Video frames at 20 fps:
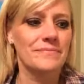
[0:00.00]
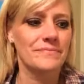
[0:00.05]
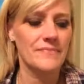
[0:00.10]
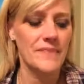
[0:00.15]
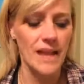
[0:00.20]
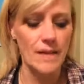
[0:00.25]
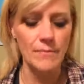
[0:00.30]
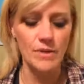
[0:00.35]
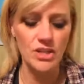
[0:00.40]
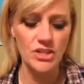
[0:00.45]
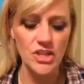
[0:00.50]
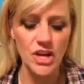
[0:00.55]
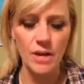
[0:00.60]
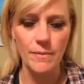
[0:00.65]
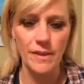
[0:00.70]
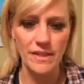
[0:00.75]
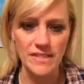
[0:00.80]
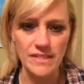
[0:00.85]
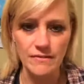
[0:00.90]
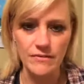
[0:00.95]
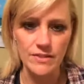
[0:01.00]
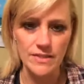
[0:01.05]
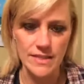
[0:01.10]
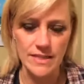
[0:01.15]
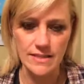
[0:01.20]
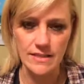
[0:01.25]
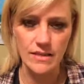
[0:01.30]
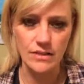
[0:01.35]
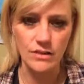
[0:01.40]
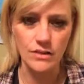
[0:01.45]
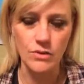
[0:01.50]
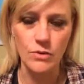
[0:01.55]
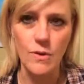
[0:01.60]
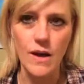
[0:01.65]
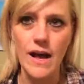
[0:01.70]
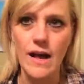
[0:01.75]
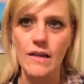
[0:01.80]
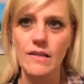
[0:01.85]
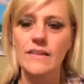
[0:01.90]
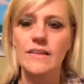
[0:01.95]
going to talk about differences in a little
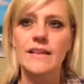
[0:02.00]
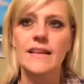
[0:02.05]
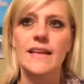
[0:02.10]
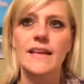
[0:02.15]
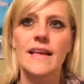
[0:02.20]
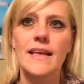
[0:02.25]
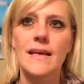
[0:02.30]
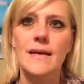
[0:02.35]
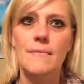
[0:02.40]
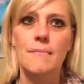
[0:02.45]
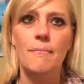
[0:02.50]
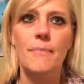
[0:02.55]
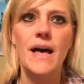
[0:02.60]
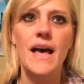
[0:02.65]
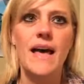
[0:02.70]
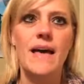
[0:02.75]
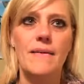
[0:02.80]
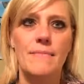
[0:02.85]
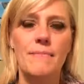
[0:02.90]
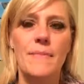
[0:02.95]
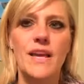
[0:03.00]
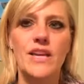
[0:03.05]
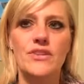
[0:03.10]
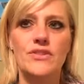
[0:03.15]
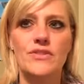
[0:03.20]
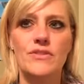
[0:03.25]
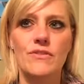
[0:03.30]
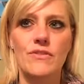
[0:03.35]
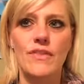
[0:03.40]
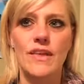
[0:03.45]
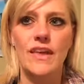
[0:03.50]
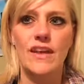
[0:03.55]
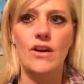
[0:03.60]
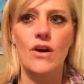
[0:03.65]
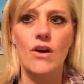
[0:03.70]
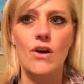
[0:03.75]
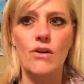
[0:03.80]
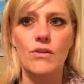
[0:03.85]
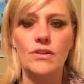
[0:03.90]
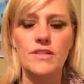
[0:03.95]
while, but make sure that
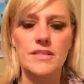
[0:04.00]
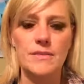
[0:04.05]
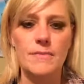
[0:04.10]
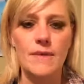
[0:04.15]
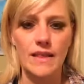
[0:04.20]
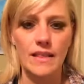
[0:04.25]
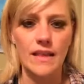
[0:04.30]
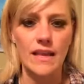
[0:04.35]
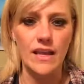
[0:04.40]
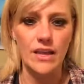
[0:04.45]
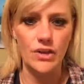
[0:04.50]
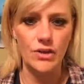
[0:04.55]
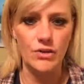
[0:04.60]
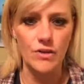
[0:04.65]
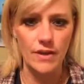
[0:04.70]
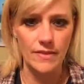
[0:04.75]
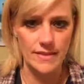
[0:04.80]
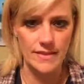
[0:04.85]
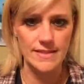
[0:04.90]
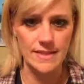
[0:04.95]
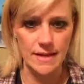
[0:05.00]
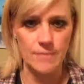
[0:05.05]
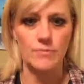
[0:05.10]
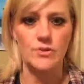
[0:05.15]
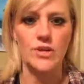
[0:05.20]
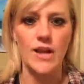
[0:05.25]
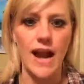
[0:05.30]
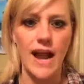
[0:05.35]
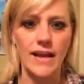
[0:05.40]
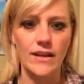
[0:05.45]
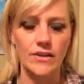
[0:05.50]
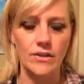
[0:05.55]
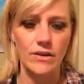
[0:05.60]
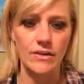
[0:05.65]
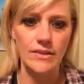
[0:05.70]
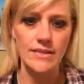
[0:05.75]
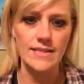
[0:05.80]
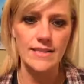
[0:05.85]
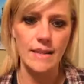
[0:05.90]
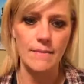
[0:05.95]
ultimately you're on the same track, you're on
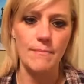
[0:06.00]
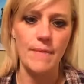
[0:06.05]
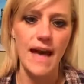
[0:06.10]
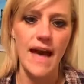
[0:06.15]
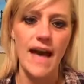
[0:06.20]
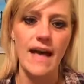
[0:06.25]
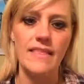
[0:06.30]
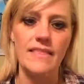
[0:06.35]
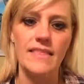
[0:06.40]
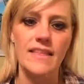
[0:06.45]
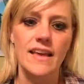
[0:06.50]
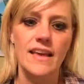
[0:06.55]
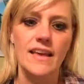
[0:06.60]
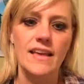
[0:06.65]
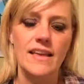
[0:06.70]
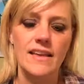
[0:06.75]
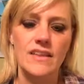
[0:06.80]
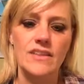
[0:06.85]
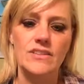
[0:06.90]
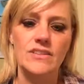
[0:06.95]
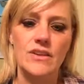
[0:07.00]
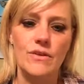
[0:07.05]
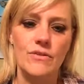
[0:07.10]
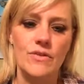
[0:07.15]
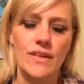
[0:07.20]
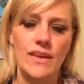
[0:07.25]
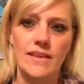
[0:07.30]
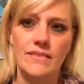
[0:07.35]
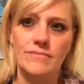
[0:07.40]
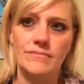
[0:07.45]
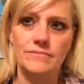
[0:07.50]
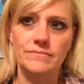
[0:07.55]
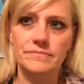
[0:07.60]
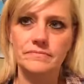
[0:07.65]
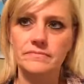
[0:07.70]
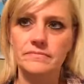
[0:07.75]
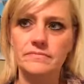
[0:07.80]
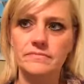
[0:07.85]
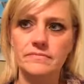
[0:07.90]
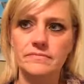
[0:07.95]
the same path, so that
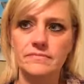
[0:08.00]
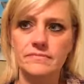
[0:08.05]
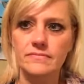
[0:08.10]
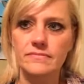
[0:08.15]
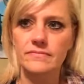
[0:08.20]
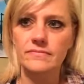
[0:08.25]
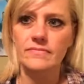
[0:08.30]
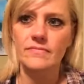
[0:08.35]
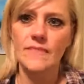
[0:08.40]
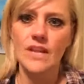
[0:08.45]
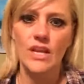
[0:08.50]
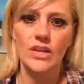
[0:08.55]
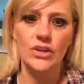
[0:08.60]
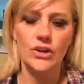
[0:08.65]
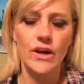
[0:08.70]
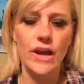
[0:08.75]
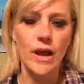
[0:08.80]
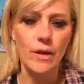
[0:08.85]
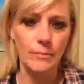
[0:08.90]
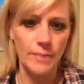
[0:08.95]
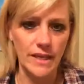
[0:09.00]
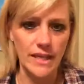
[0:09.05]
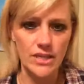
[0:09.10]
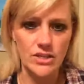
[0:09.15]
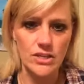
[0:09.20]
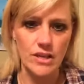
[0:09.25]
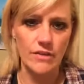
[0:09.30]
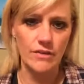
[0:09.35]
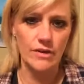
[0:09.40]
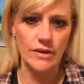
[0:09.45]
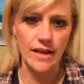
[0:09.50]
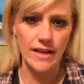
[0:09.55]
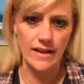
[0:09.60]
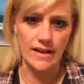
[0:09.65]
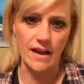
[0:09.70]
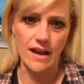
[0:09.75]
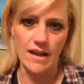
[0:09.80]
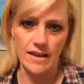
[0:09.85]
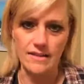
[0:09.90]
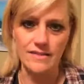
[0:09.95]
you're helping each other and
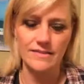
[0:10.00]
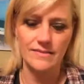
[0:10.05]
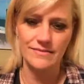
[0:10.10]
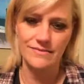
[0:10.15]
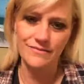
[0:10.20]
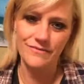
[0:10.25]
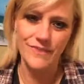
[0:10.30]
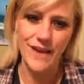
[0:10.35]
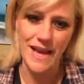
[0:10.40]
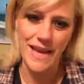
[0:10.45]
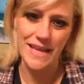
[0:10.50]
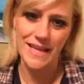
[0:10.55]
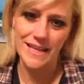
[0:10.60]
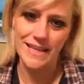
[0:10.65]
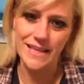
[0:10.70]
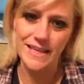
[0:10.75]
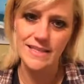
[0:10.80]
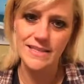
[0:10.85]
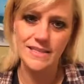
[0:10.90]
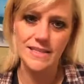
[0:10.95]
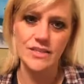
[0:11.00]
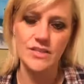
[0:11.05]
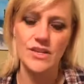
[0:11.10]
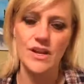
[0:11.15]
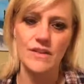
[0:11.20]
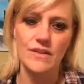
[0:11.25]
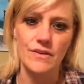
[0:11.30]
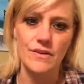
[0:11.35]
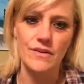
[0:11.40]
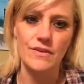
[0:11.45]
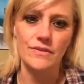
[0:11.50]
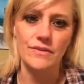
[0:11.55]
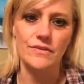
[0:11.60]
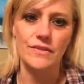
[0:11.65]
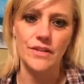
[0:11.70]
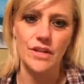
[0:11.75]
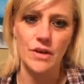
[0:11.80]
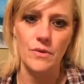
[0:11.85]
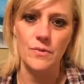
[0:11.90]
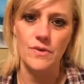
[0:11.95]
not fighting against each other,
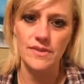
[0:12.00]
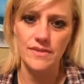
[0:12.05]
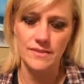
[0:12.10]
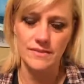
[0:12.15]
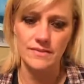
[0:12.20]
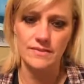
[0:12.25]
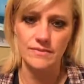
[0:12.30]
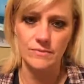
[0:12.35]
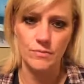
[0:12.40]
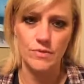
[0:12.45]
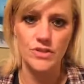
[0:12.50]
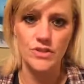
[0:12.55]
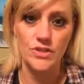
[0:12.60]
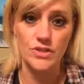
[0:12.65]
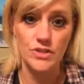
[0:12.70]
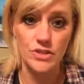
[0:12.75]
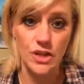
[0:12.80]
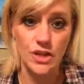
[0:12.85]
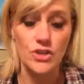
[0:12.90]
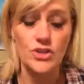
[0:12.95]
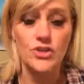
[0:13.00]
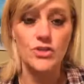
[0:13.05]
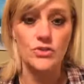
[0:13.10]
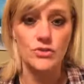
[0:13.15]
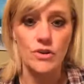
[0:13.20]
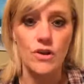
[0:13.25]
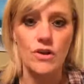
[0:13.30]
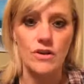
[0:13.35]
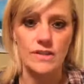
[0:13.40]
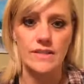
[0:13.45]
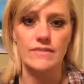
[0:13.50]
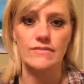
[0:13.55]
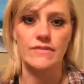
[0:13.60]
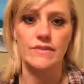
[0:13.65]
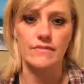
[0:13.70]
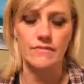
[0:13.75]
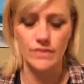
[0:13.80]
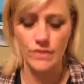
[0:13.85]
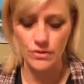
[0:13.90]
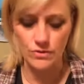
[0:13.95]
with such strong
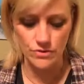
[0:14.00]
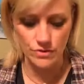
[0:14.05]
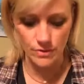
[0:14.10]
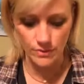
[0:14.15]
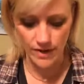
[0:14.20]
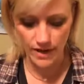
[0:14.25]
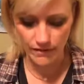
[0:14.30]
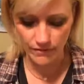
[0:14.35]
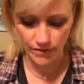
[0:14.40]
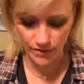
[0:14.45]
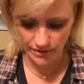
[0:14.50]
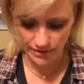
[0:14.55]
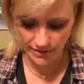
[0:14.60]
different views or whatever.